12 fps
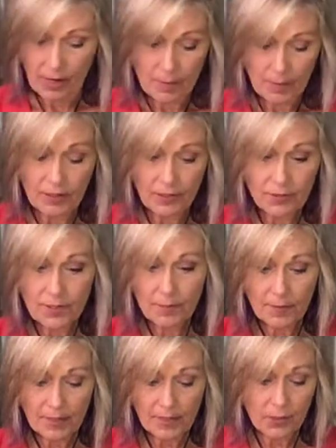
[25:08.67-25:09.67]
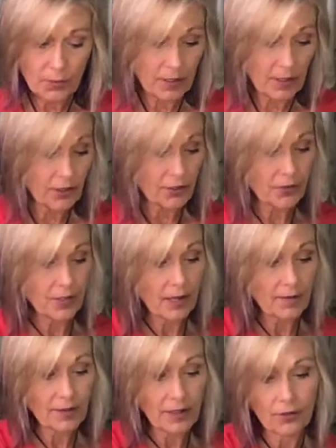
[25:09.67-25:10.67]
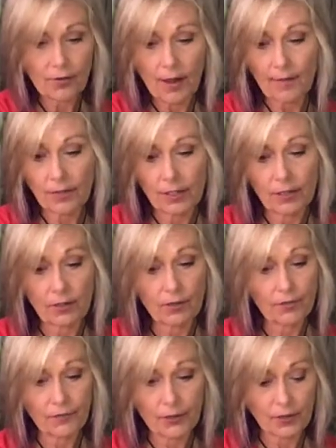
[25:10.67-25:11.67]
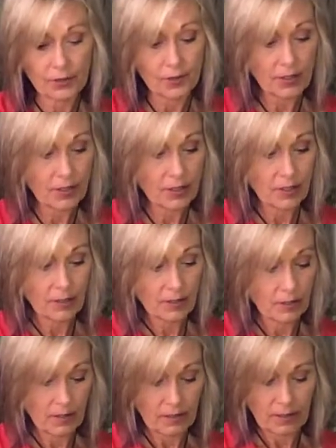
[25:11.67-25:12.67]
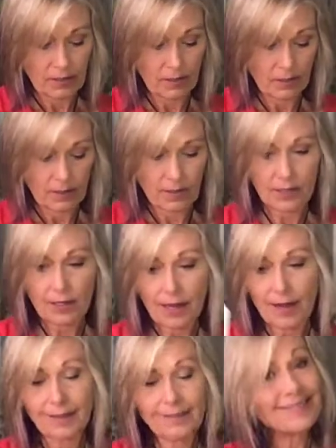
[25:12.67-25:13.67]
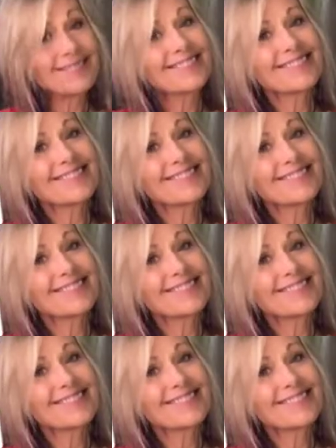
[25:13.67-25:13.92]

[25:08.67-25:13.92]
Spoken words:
But there's some things within yourself that you have to heal first. Sun.